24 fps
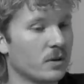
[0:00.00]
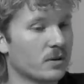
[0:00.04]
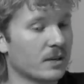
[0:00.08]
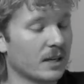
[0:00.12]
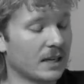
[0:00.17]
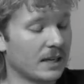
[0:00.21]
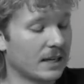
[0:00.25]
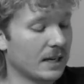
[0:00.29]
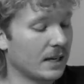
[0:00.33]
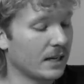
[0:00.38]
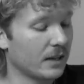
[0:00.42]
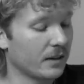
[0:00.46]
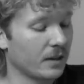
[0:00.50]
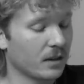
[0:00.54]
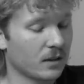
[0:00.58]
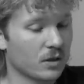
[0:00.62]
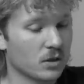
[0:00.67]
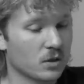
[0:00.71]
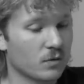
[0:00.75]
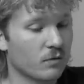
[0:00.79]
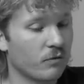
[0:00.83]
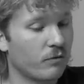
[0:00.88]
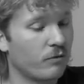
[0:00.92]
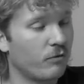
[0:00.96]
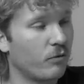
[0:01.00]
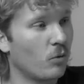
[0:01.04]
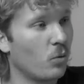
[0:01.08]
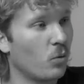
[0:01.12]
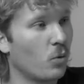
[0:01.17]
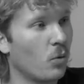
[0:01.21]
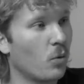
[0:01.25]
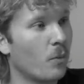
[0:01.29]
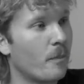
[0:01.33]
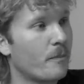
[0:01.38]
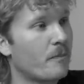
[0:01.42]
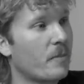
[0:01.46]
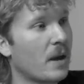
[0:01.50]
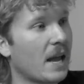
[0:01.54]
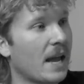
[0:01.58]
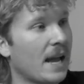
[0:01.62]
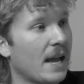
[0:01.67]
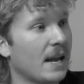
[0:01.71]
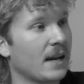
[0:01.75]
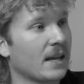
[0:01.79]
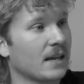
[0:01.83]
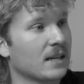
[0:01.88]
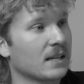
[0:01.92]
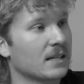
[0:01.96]
just like getting like this full
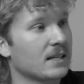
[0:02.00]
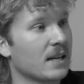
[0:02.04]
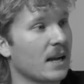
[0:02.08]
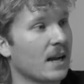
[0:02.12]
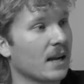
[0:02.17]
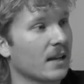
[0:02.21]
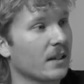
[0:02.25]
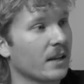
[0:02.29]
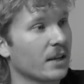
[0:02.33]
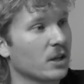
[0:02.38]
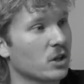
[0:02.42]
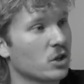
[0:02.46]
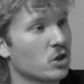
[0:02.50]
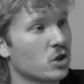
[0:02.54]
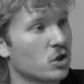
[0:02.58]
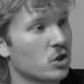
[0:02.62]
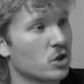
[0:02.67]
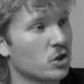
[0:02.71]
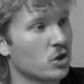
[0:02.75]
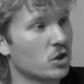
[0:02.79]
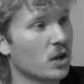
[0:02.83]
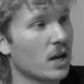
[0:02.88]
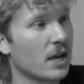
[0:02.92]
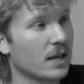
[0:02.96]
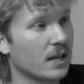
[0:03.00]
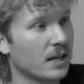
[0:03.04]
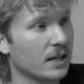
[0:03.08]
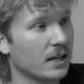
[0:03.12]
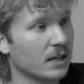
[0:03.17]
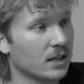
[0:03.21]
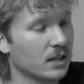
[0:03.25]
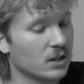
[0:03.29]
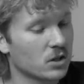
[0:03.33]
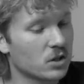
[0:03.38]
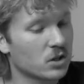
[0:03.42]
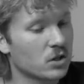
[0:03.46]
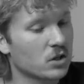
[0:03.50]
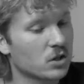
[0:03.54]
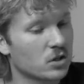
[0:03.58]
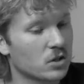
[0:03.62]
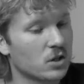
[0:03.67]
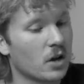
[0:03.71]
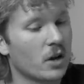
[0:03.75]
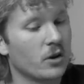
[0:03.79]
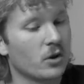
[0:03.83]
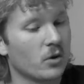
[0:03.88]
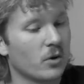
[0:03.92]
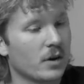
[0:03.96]
panic attack, like shaking and
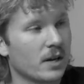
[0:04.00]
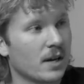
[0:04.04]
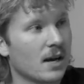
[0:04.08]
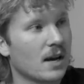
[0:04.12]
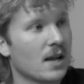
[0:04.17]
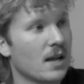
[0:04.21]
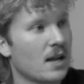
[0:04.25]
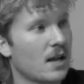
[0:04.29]
stuttering.